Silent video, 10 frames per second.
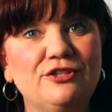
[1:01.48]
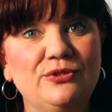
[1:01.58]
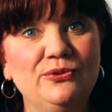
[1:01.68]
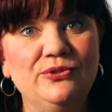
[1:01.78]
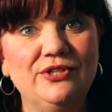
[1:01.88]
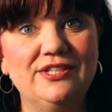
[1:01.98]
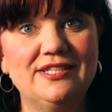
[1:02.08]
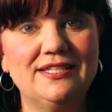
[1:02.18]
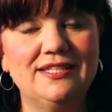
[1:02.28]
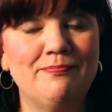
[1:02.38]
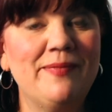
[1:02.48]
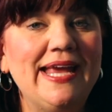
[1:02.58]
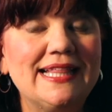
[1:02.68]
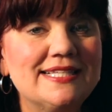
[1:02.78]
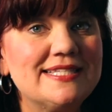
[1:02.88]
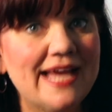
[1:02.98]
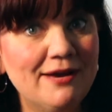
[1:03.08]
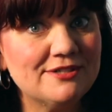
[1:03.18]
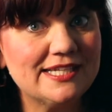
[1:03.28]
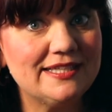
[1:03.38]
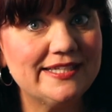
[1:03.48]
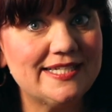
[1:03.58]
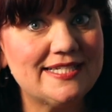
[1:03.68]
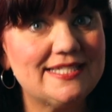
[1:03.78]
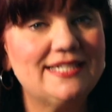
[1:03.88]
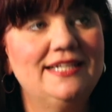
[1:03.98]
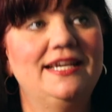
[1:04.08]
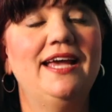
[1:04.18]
to make the sound at least.